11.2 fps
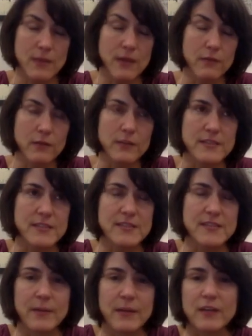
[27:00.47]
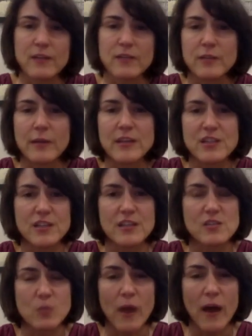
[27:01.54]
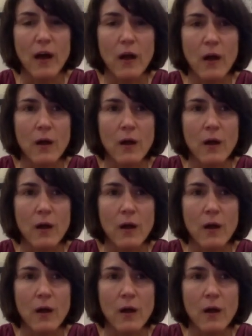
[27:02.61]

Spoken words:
really systemic inflammation as well.